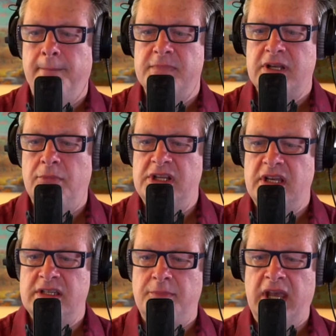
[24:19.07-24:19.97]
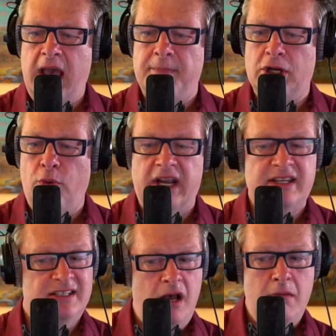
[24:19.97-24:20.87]
Somebody say something happy. Quick,
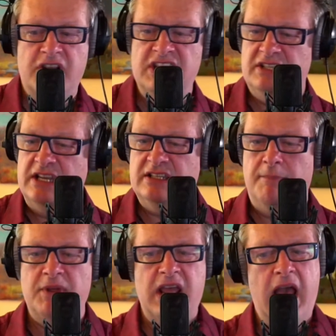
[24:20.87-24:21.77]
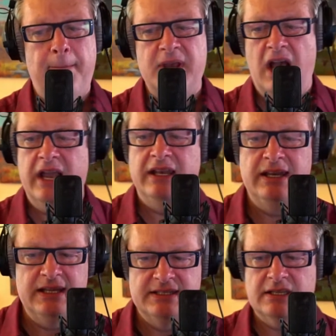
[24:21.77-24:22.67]
somebody say something happy. I
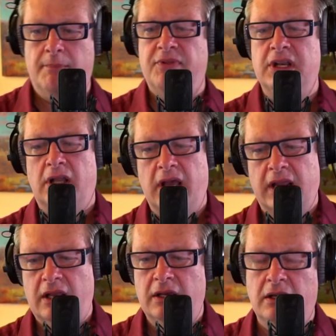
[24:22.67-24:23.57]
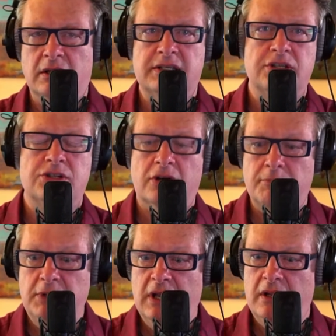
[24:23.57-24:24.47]
need something to
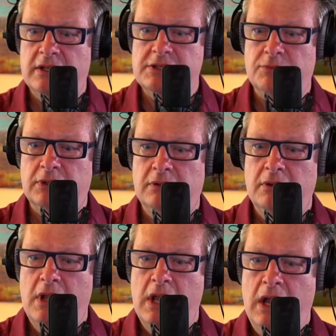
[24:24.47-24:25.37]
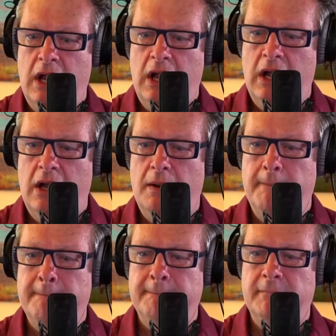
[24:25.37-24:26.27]
jerk me out of this one.
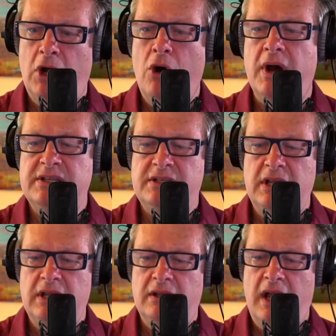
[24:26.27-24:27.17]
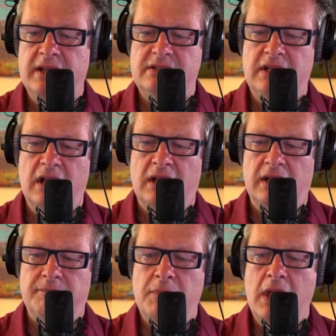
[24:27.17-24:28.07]
I see, Ella.